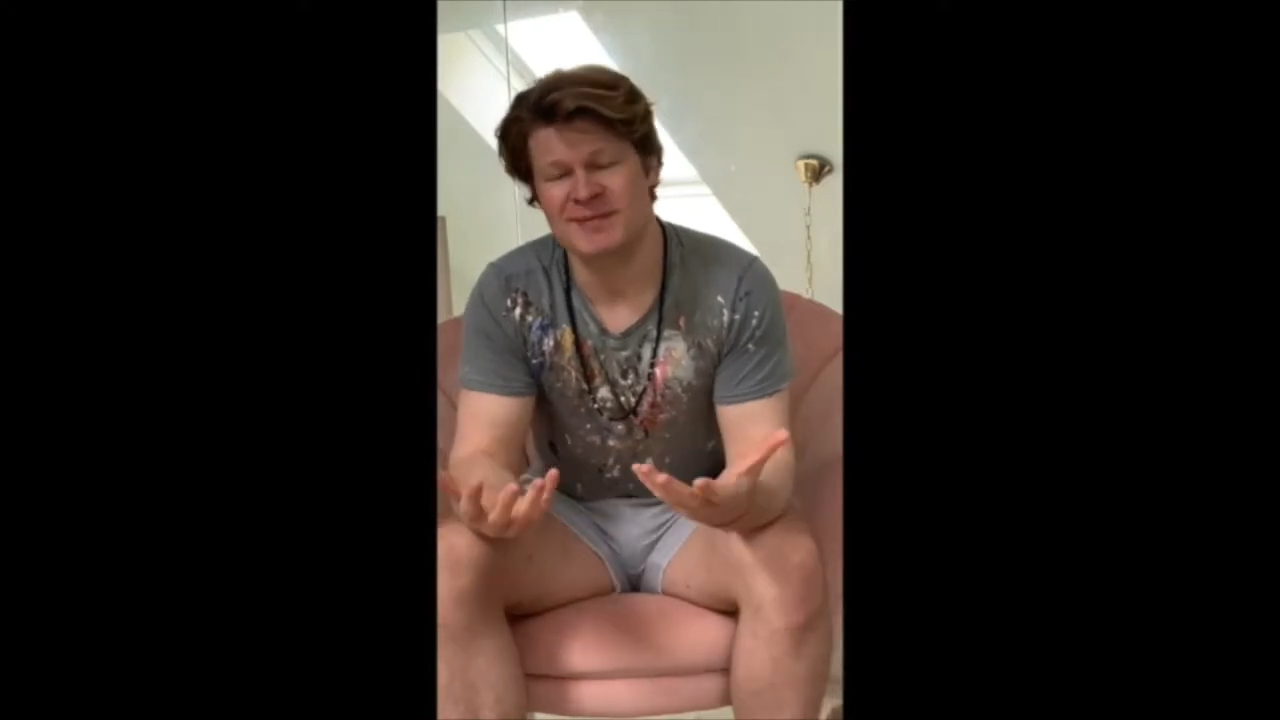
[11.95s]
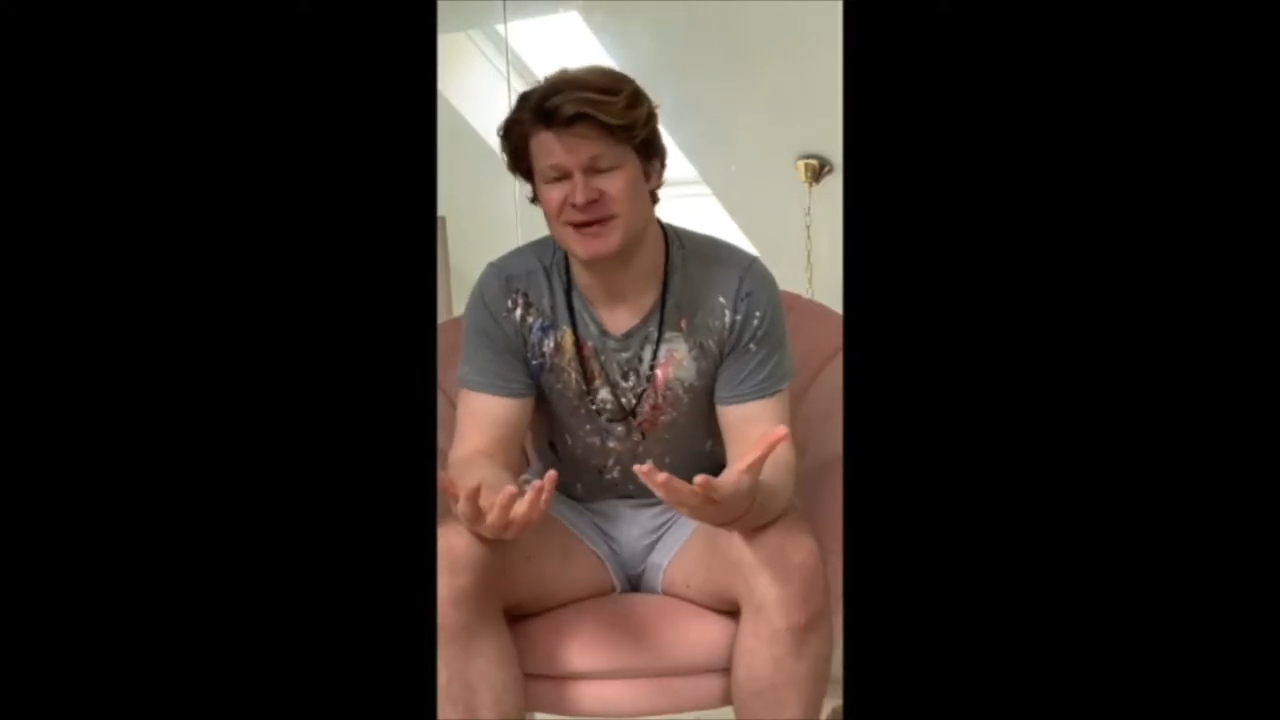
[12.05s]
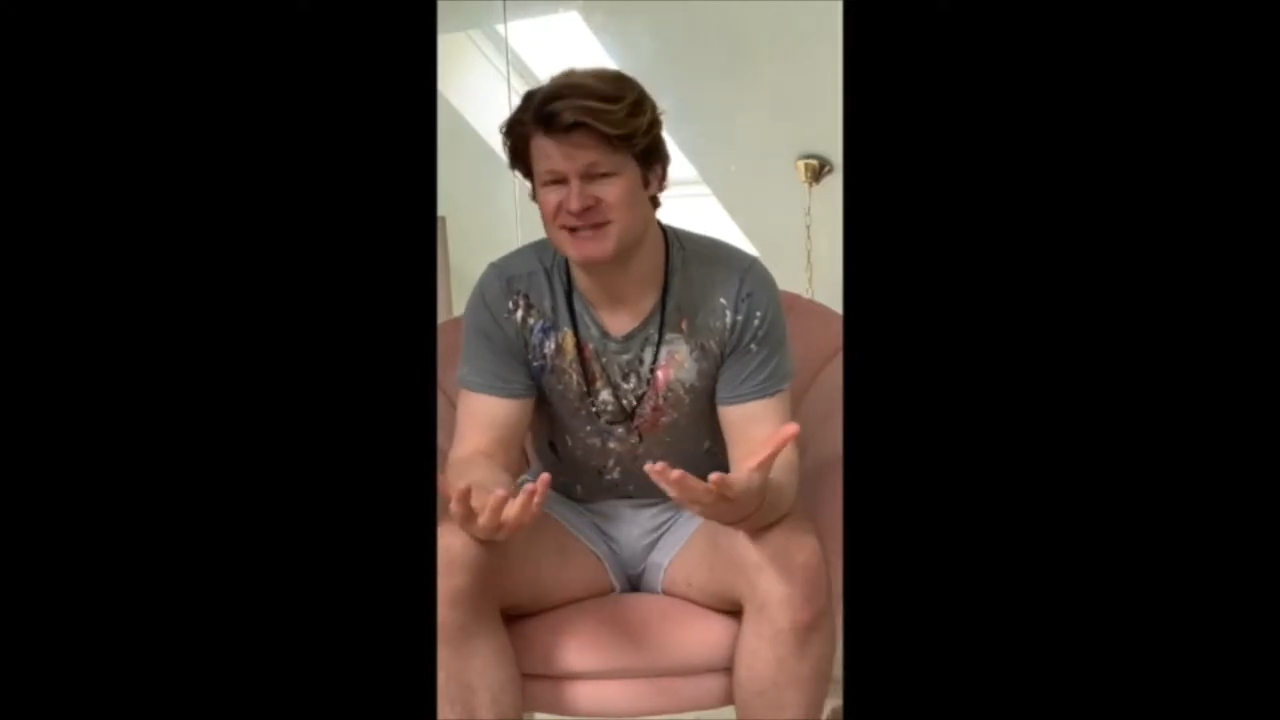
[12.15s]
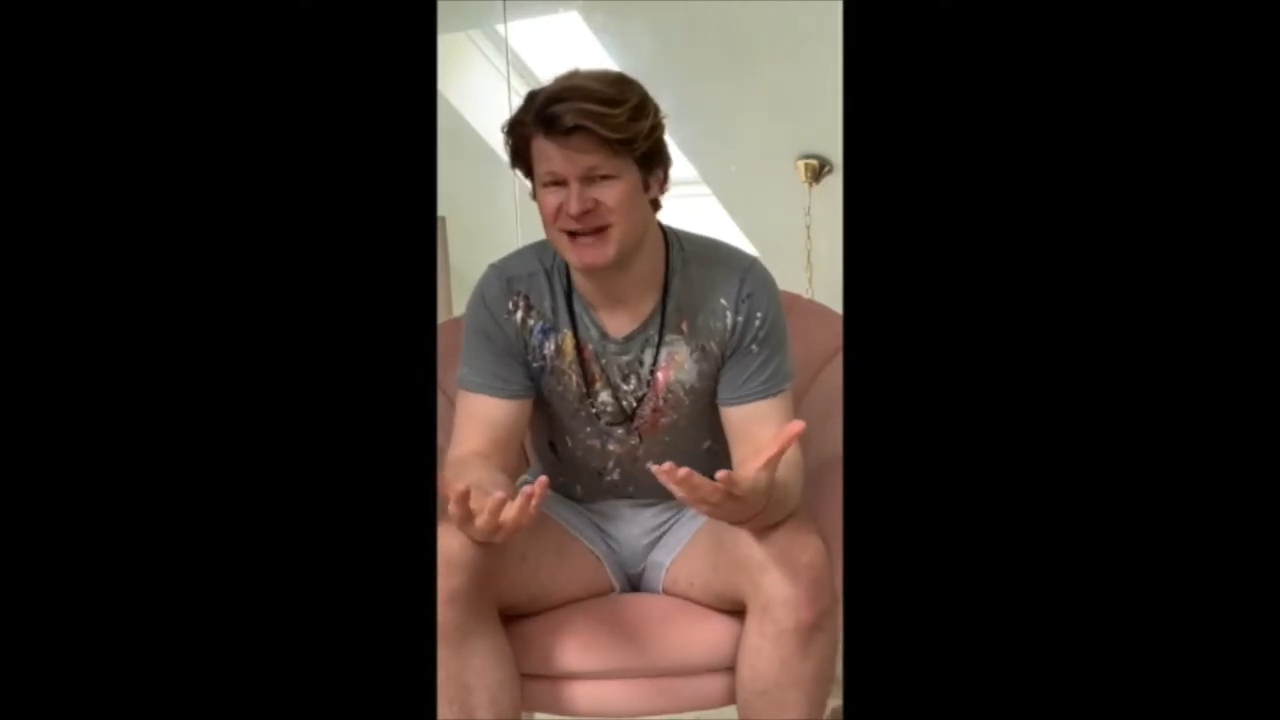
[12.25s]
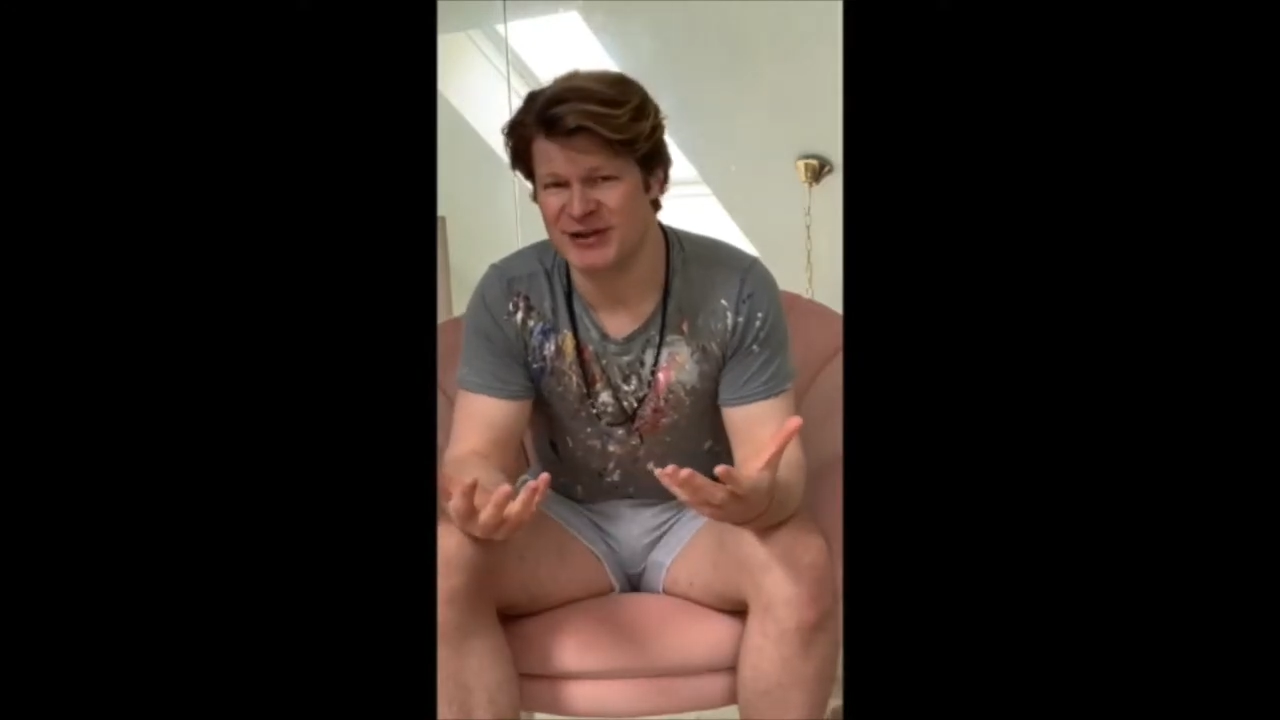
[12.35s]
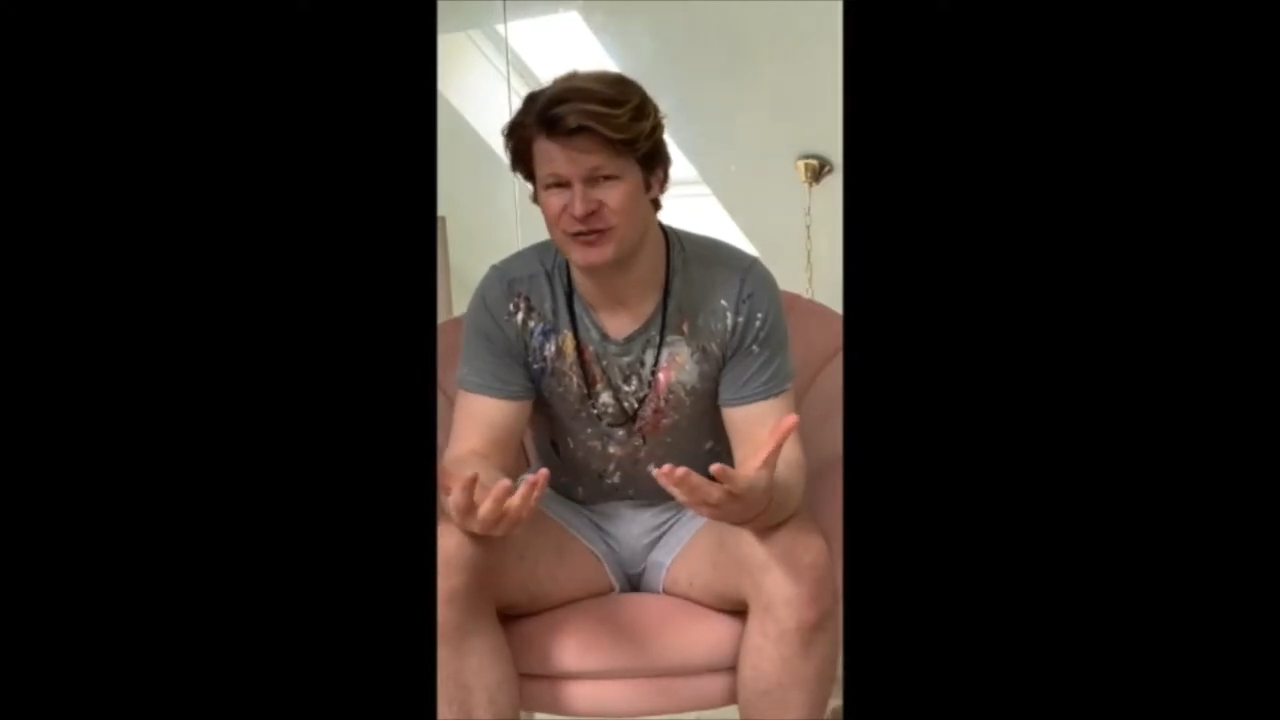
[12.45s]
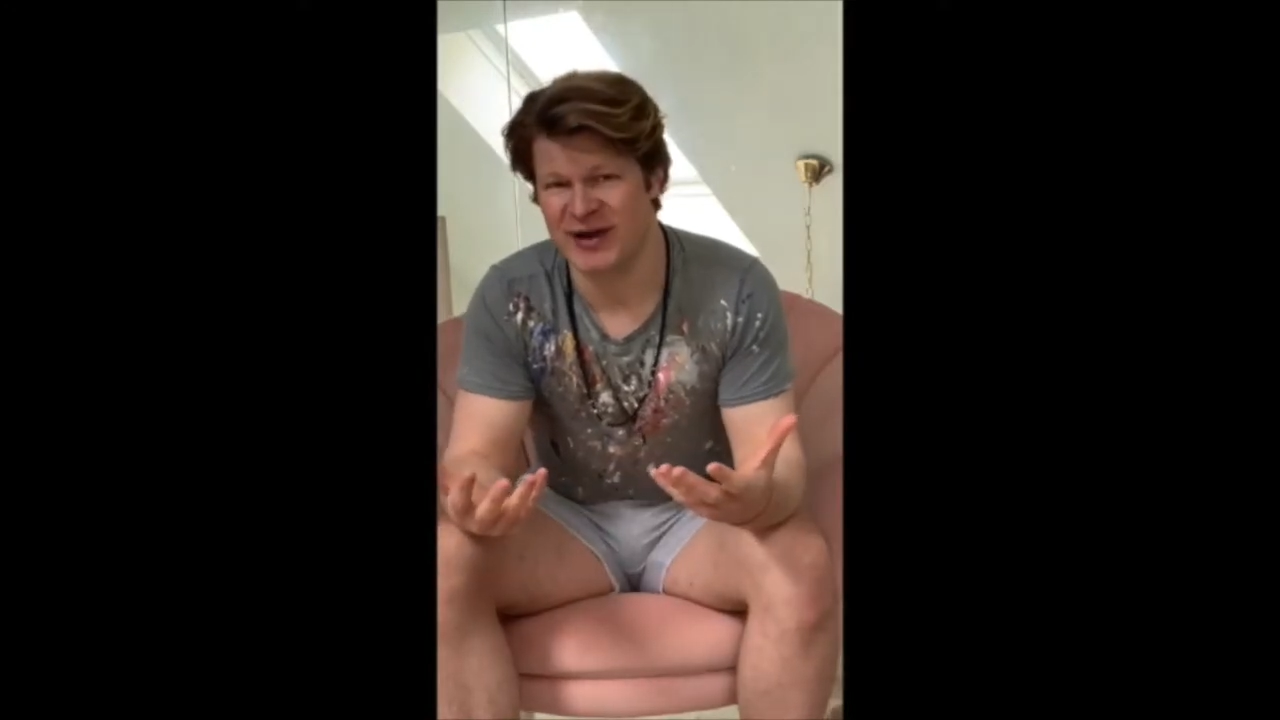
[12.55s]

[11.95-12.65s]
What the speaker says: myself